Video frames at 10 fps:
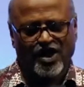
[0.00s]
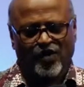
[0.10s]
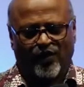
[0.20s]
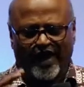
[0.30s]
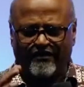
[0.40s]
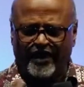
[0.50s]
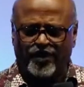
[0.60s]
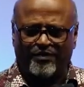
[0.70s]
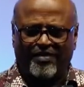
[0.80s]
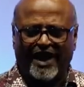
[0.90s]
Whenever you
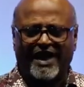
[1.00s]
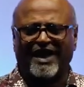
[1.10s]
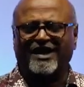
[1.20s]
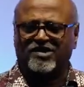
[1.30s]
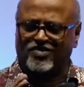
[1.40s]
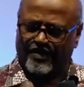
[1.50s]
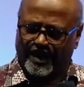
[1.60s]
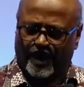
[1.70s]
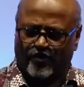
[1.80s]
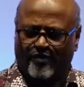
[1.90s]
buy electronic
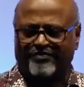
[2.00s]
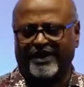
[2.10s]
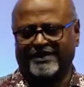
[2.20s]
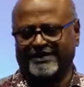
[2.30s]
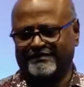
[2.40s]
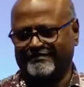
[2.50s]
equipment,